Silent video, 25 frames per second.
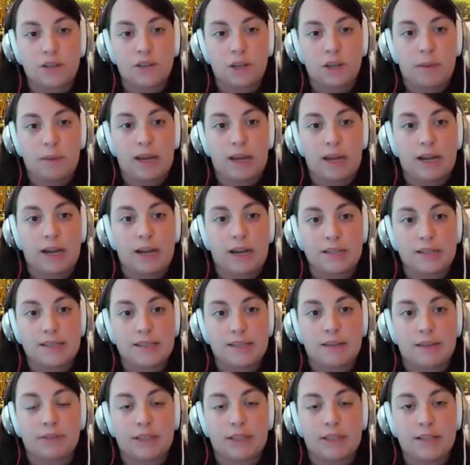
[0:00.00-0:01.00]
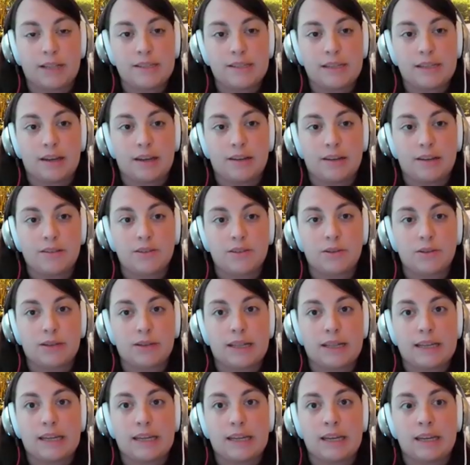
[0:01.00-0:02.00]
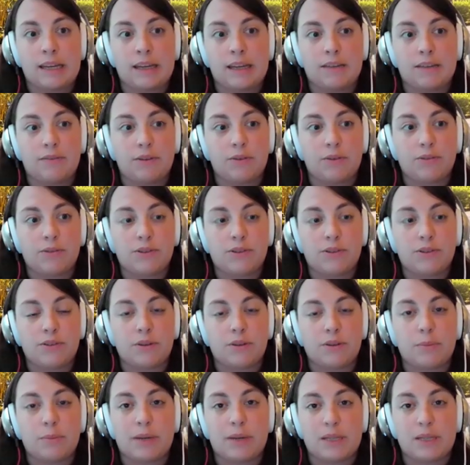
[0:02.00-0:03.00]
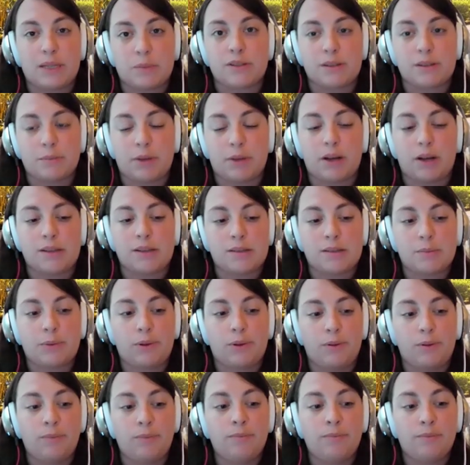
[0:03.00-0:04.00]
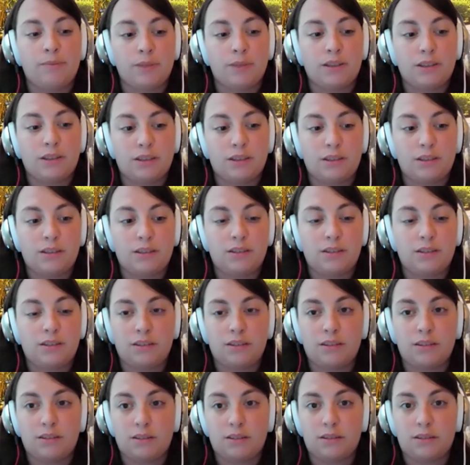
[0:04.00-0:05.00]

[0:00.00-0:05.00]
or the College of Arts and Humanities at Valencia, so that they can give you to the best person possible.